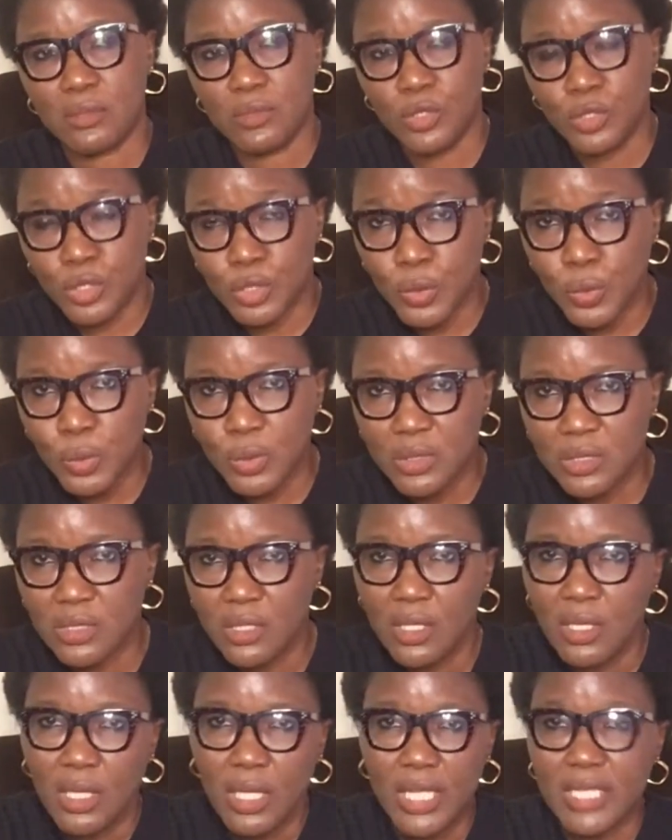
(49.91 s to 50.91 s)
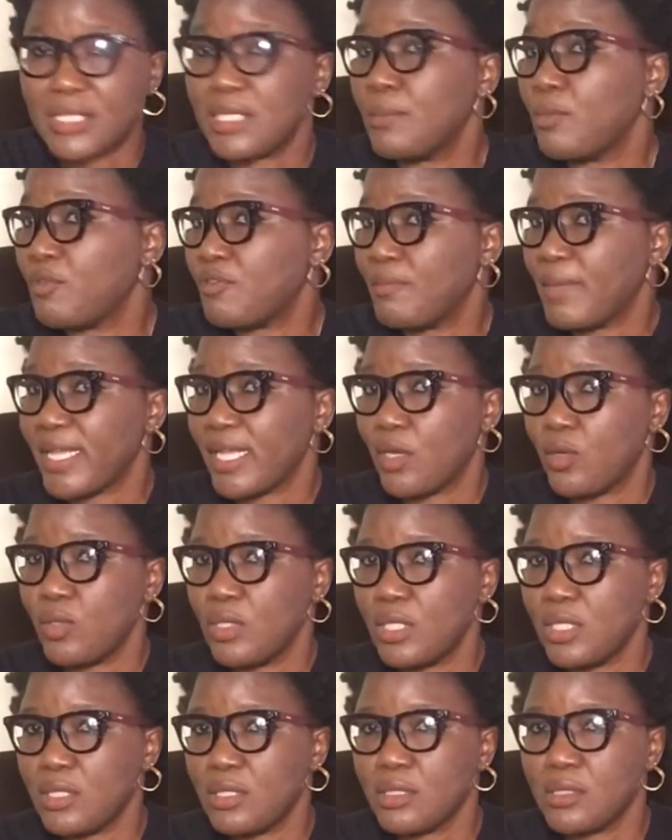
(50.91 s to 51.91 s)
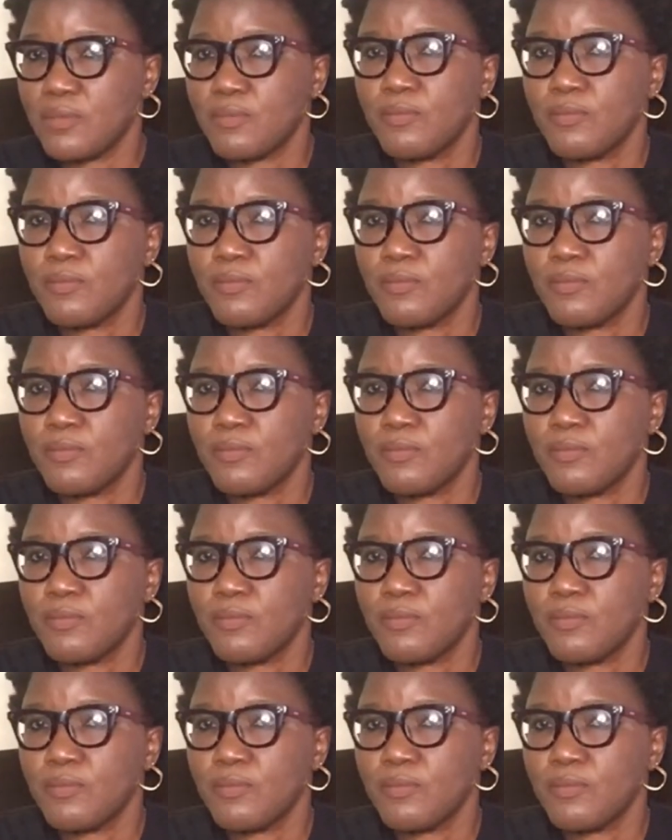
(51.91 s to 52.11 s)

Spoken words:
youth and some of my colleagues.